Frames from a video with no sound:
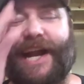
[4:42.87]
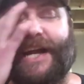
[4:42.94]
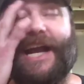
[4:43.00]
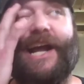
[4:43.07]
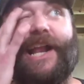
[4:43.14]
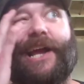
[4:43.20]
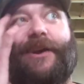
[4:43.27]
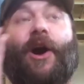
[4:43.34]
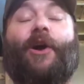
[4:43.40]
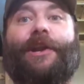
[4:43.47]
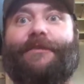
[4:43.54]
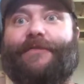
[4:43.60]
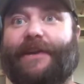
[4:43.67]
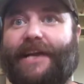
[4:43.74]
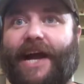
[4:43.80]
I got like all
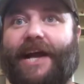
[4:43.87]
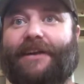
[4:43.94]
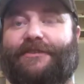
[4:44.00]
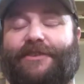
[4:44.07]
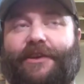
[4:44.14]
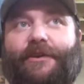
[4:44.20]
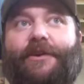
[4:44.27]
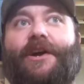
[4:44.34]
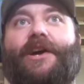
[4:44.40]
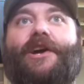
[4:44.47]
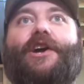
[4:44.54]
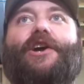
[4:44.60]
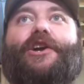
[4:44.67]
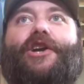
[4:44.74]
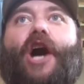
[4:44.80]
different kinds. So
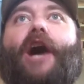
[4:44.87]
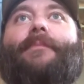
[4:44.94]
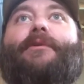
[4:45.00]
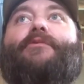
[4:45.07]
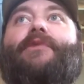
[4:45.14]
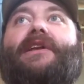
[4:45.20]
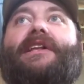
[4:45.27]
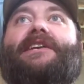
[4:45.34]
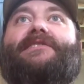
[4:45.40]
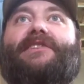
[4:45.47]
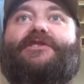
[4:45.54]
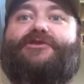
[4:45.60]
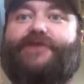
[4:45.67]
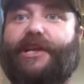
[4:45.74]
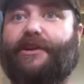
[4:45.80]
carbon rillies
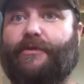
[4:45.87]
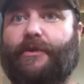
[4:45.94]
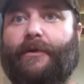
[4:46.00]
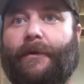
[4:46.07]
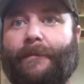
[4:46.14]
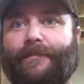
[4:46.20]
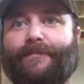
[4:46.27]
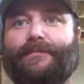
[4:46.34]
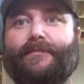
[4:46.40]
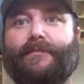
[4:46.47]
in general